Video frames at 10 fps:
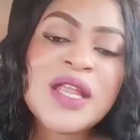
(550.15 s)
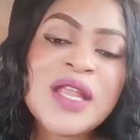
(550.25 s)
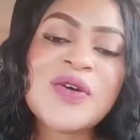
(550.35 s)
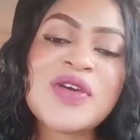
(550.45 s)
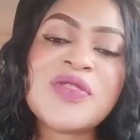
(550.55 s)

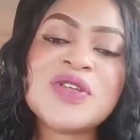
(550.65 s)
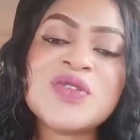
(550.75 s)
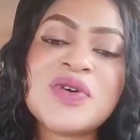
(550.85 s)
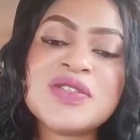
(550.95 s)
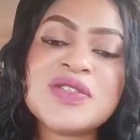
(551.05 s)
Now there are those
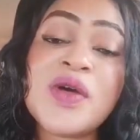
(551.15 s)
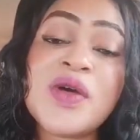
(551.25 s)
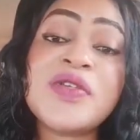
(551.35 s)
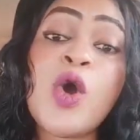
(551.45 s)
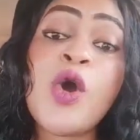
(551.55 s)
ones who
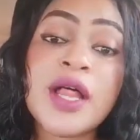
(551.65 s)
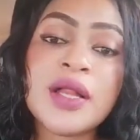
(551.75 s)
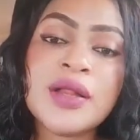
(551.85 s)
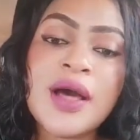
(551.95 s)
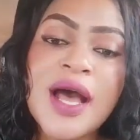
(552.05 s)
want the
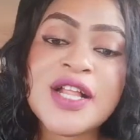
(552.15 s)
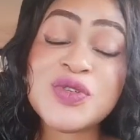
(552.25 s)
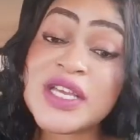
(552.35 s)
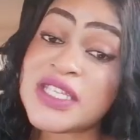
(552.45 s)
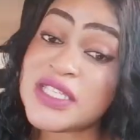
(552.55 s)
oil, and
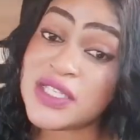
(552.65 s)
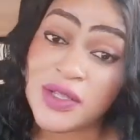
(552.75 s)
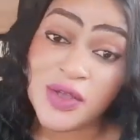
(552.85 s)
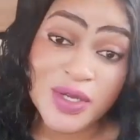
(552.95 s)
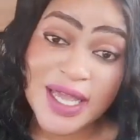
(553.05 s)
today is
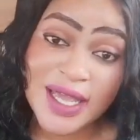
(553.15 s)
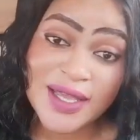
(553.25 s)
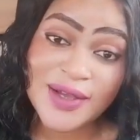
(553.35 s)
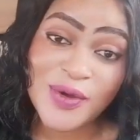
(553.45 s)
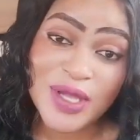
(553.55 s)
your day.
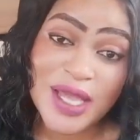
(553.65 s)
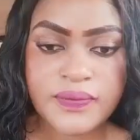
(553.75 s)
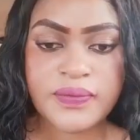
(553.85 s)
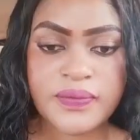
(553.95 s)
Okay,